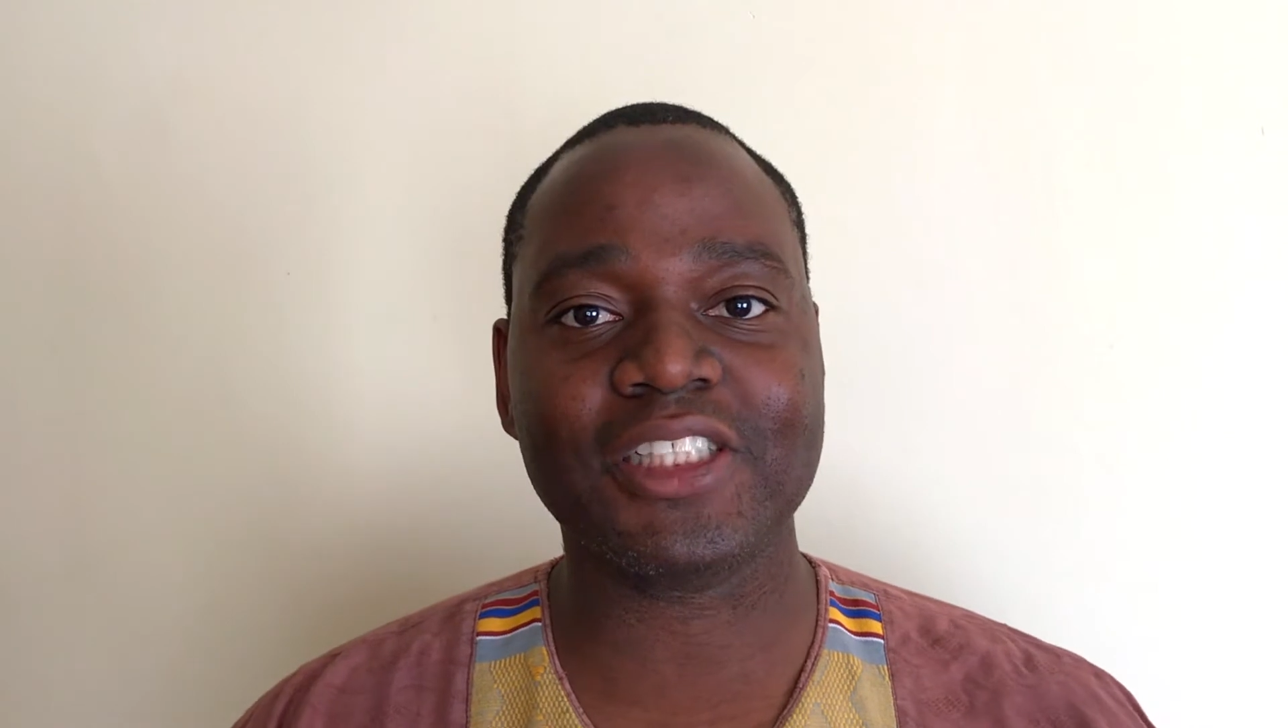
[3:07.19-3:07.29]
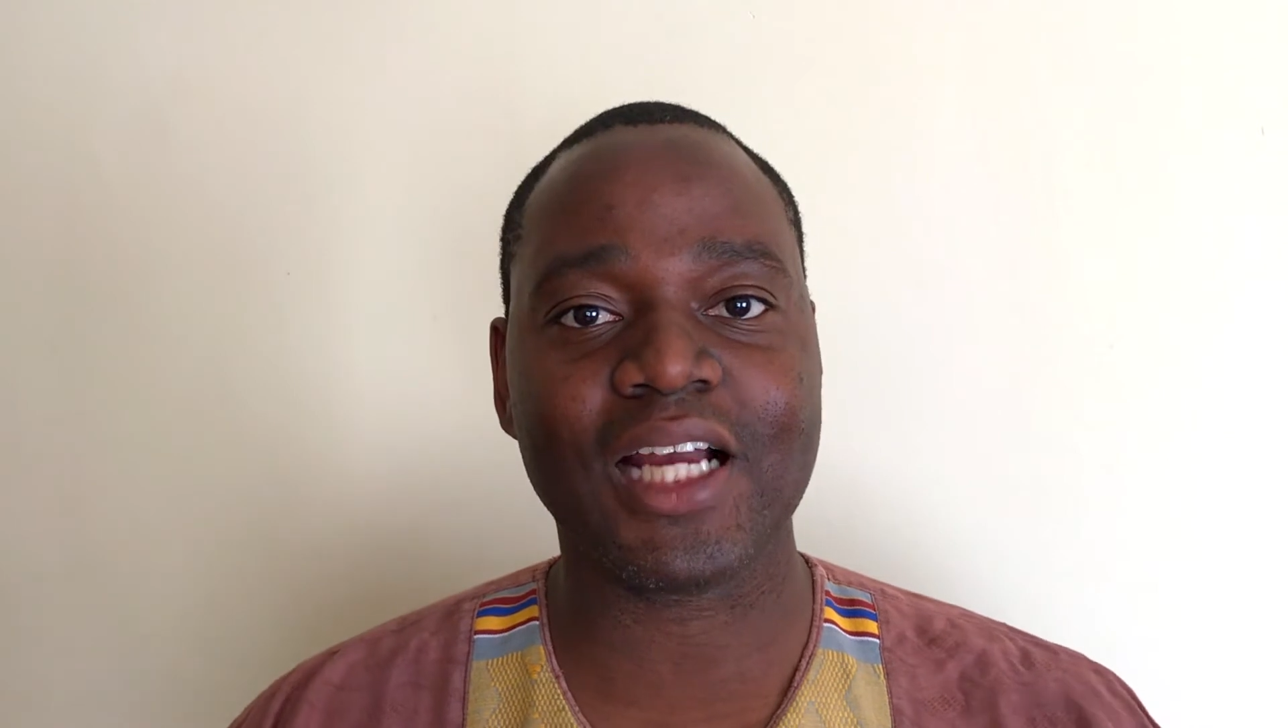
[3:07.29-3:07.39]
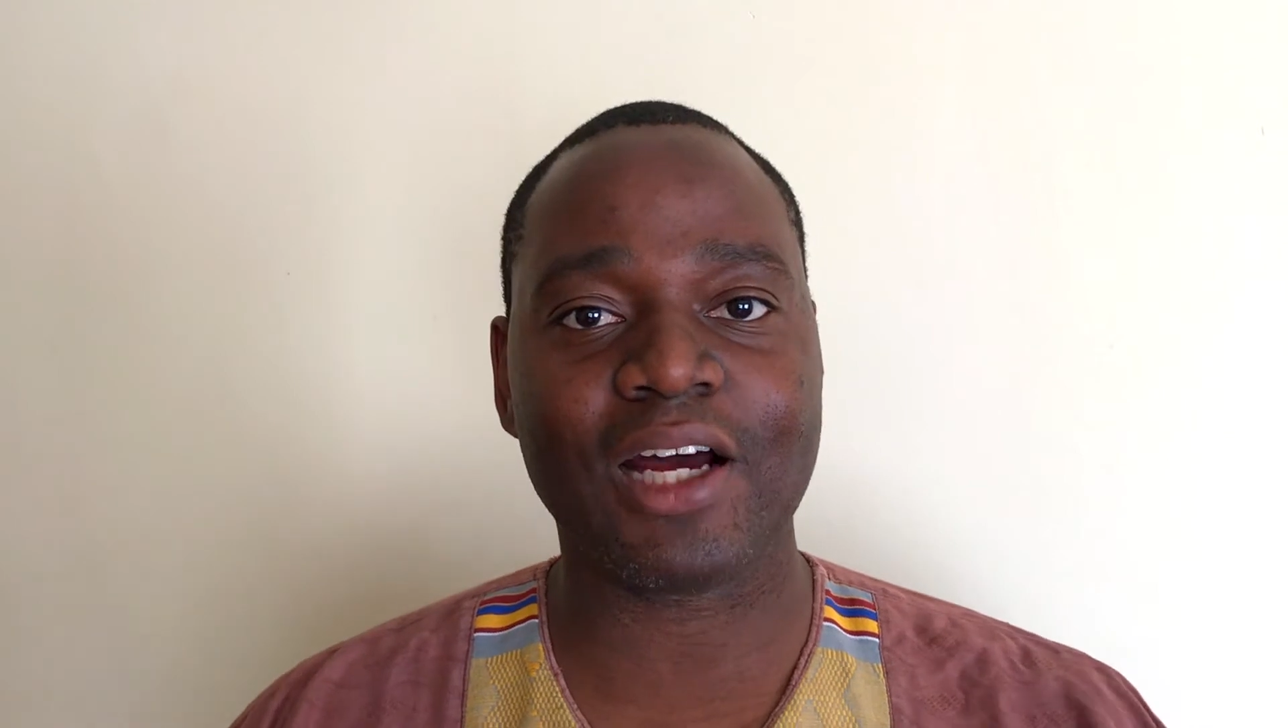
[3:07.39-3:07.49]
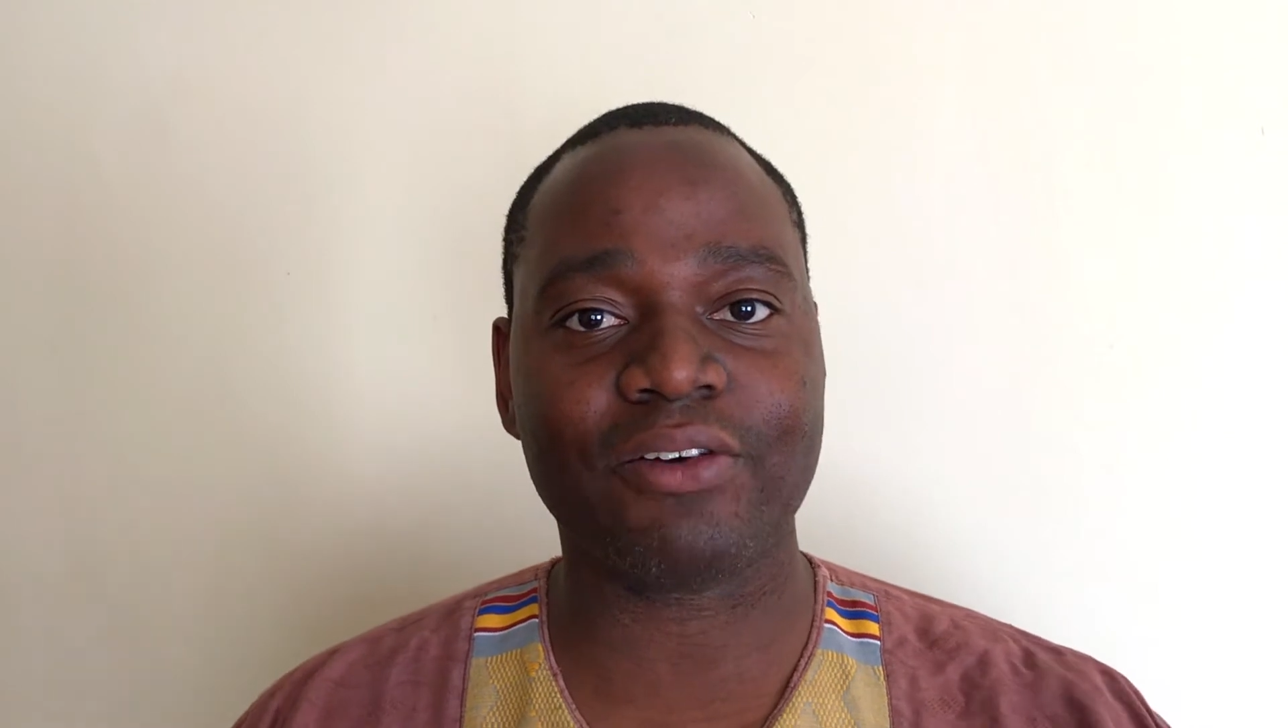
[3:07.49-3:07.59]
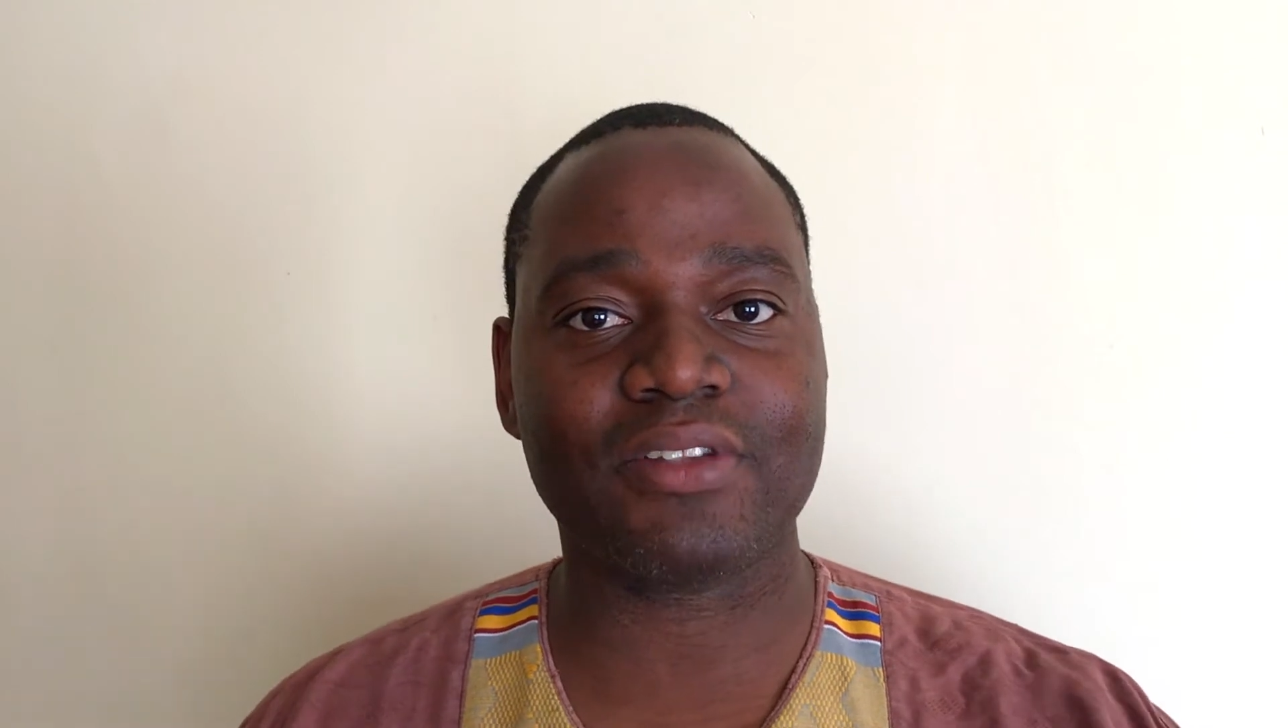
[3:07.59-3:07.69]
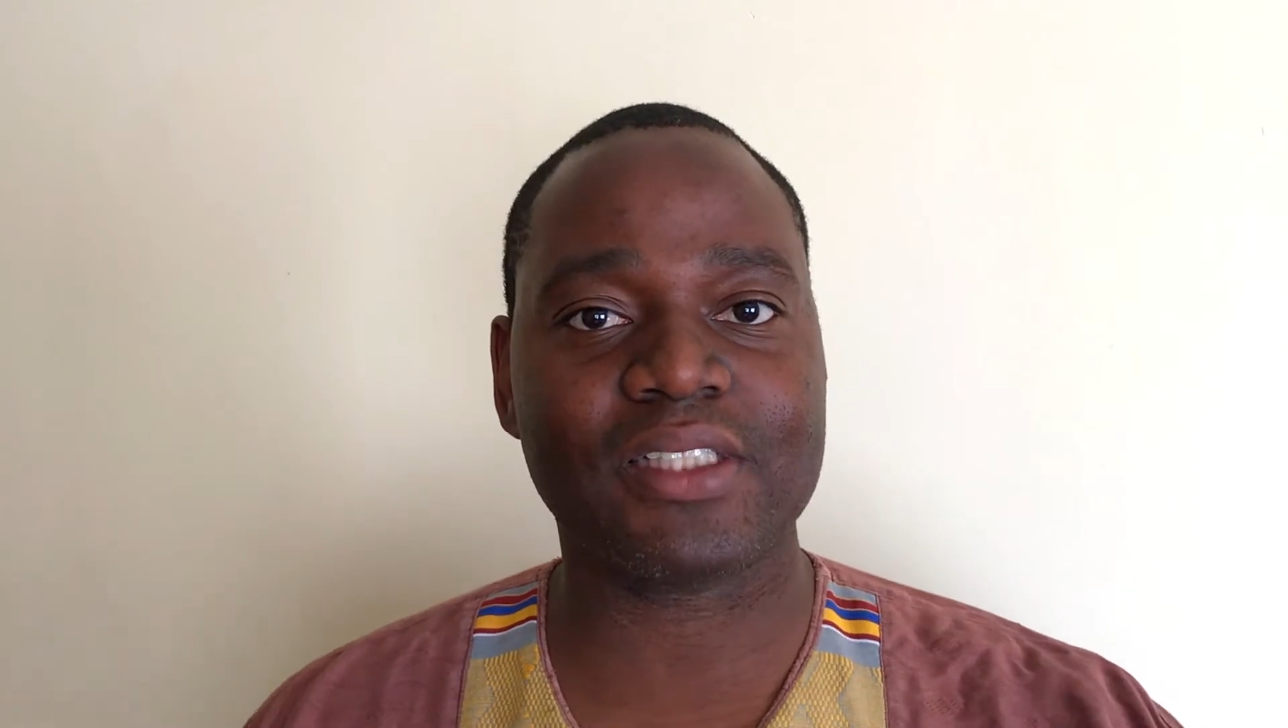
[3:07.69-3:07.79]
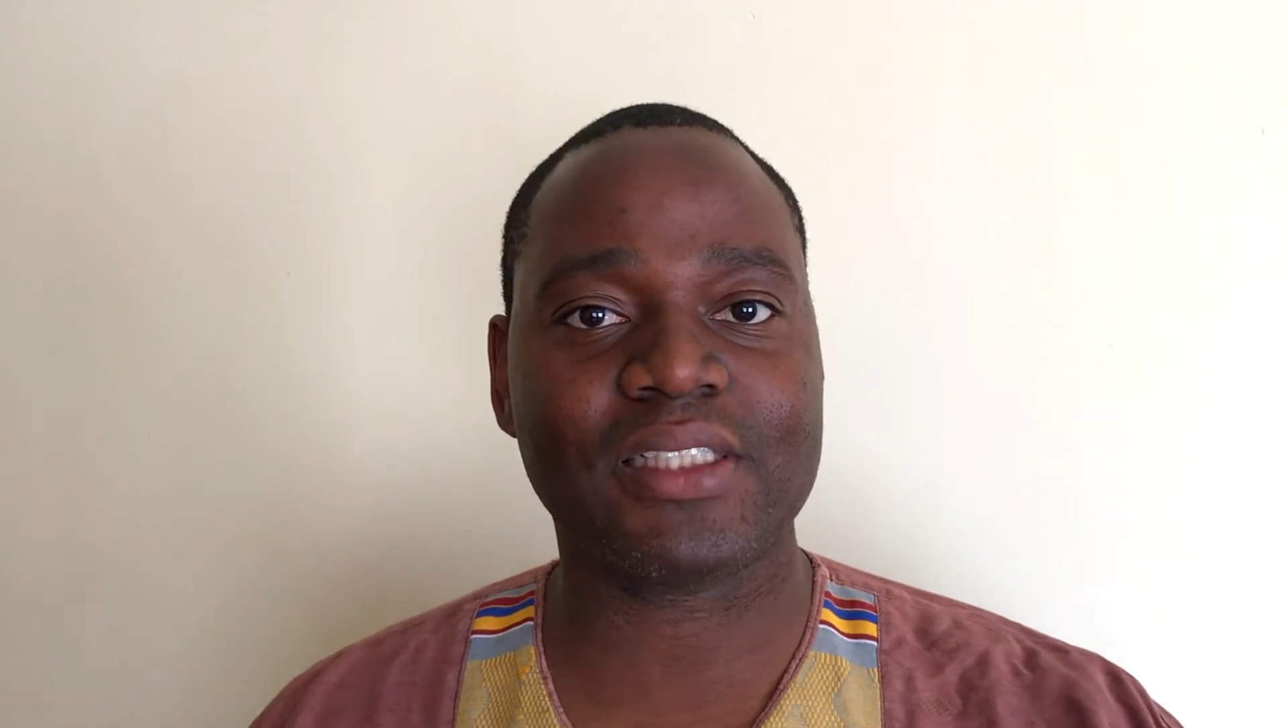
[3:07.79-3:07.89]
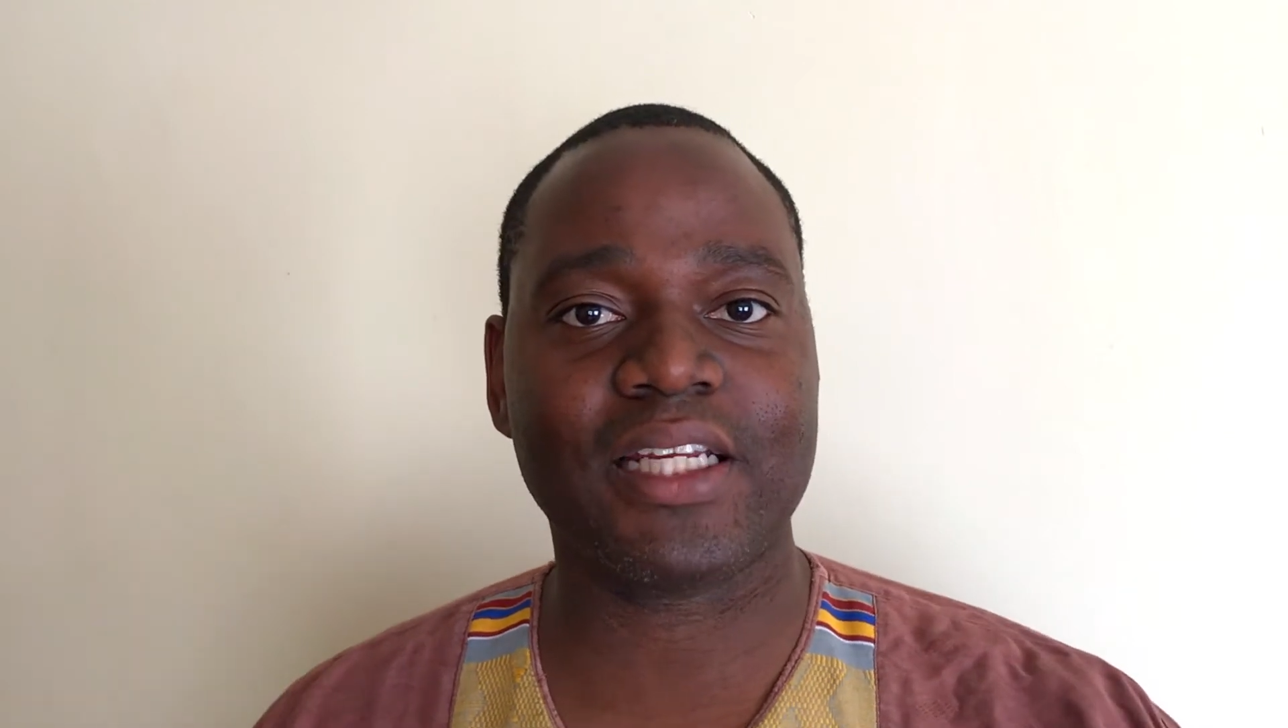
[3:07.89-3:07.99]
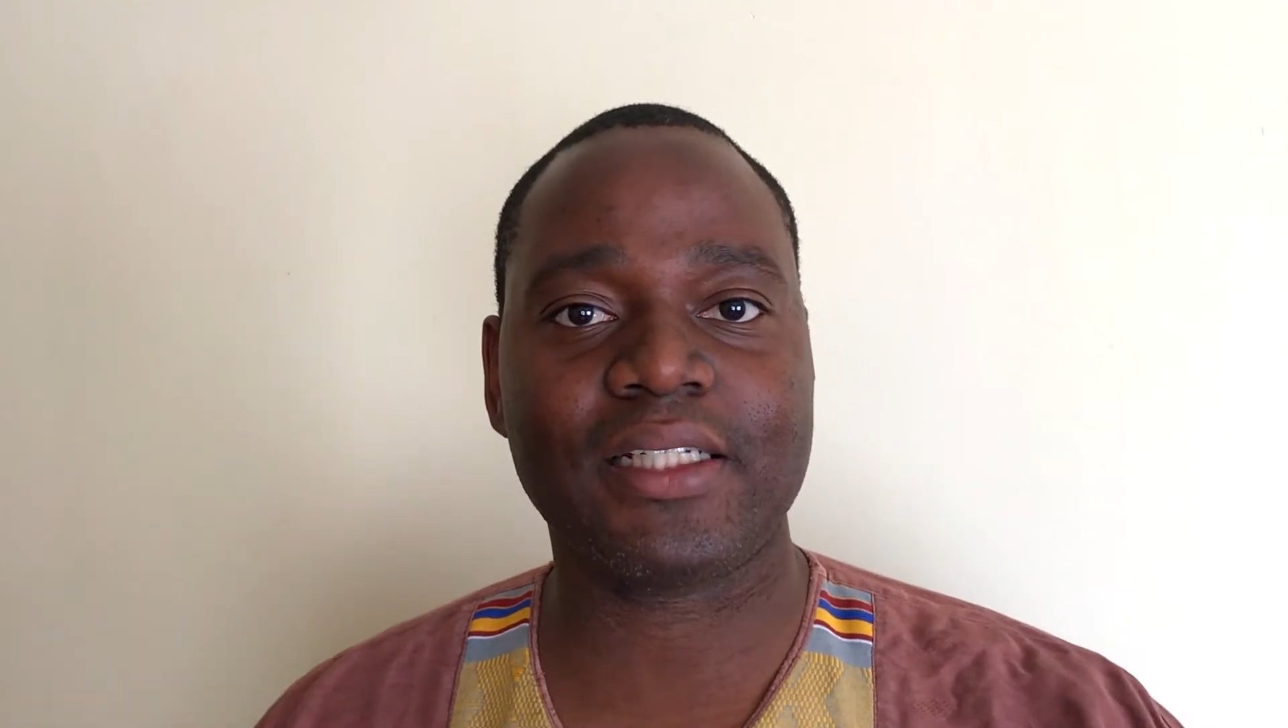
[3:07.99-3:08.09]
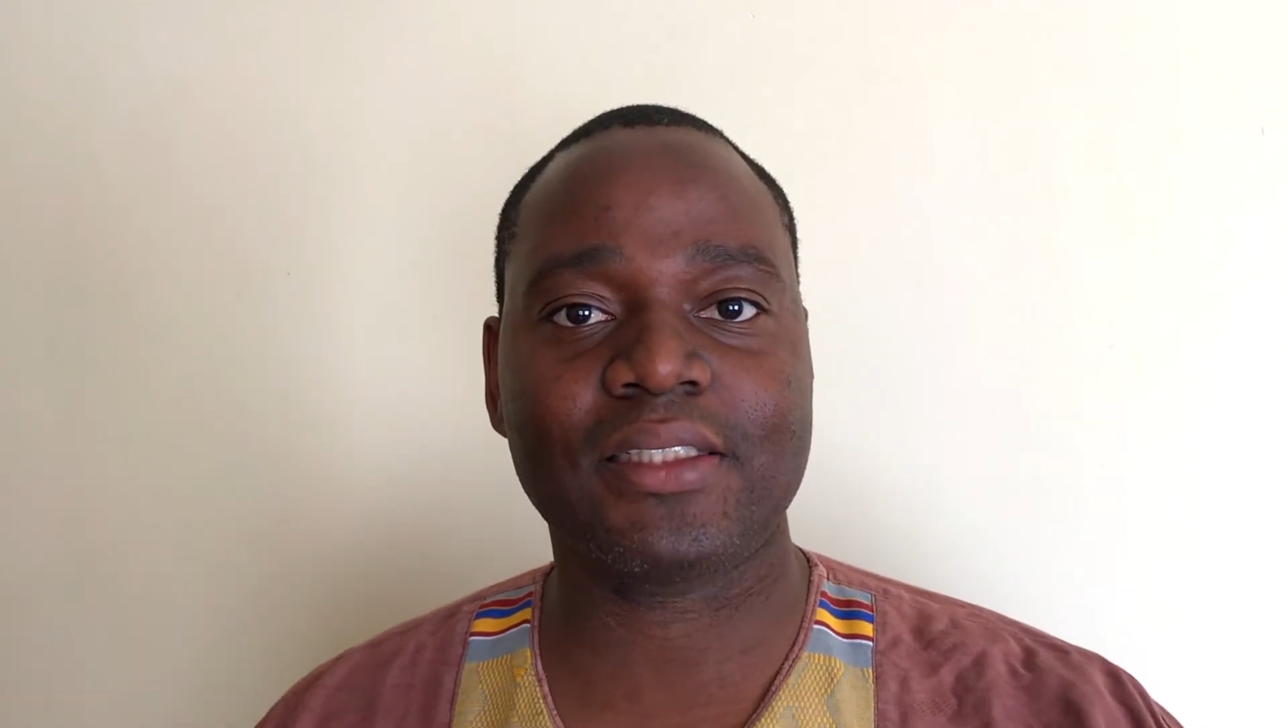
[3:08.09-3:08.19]
out of the
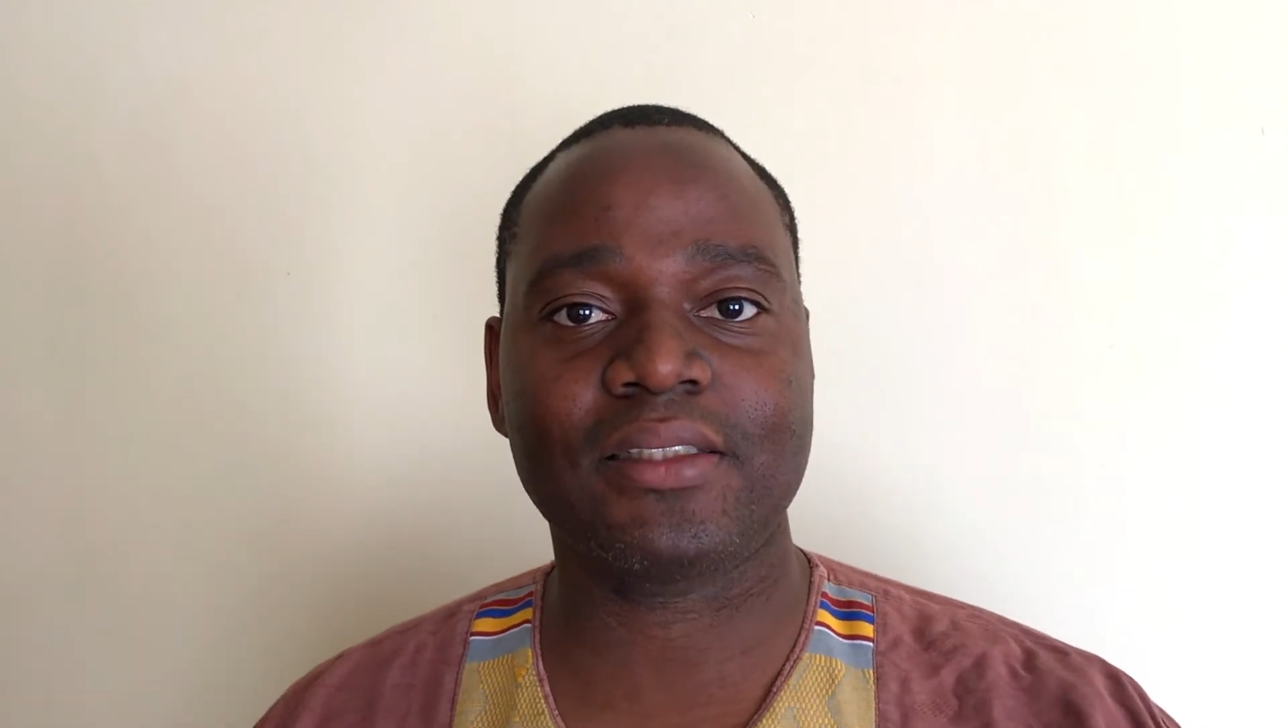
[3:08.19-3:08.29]
state.